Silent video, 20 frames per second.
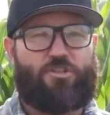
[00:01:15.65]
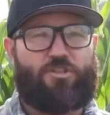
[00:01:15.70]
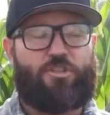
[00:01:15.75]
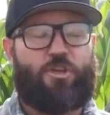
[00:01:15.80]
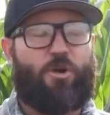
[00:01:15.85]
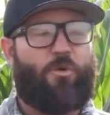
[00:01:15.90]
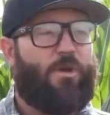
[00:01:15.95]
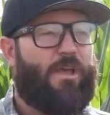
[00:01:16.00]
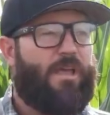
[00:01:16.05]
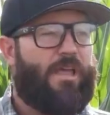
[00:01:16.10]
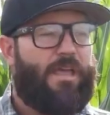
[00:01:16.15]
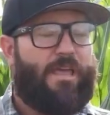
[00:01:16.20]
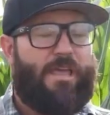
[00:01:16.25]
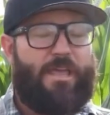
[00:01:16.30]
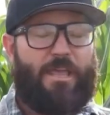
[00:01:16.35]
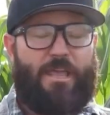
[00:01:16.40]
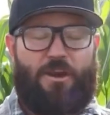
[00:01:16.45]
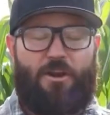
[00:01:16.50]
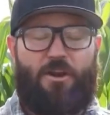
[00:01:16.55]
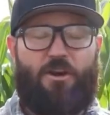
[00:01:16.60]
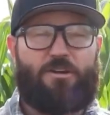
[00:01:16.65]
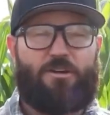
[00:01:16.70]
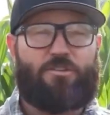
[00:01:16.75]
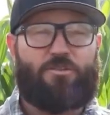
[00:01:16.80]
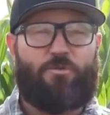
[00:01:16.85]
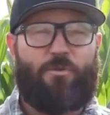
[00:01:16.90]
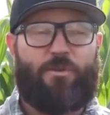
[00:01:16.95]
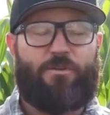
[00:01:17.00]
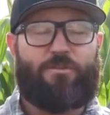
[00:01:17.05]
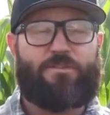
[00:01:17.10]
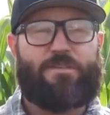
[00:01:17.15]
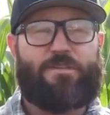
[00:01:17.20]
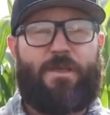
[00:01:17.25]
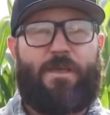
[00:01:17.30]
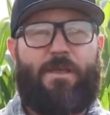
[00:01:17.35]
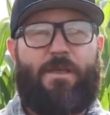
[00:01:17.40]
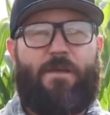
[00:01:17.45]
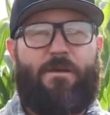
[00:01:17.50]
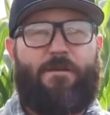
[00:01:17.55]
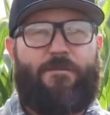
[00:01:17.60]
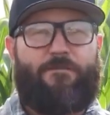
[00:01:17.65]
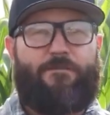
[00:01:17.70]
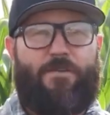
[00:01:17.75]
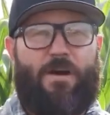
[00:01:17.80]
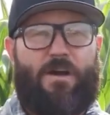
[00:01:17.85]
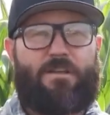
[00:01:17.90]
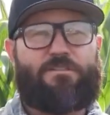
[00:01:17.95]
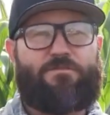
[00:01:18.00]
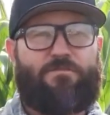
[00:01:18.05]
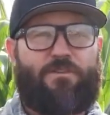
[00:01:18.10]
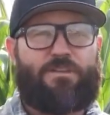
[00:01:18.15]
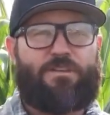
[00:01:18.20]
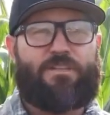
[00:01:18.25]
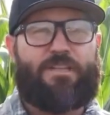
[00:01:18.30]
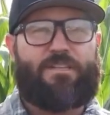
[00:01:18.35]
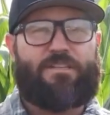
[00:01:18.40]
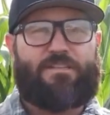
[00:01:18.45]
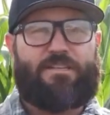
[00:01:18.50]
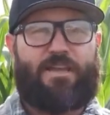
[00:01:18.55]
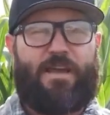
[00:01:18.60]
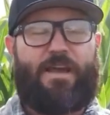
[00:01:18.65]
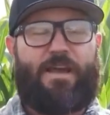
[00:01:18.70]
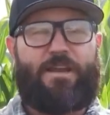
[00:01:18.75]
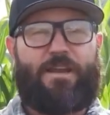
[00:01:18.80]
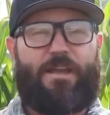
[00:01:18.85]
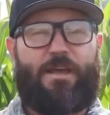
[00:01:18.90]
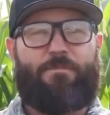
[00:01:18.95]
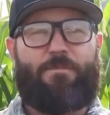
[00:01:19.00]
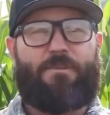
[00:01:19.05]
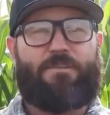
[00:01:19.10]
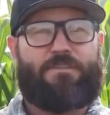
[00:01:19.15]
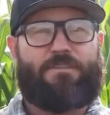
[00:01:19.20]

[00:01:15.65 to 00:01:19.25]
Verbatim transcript: So in our soils, phosphorus gets tied up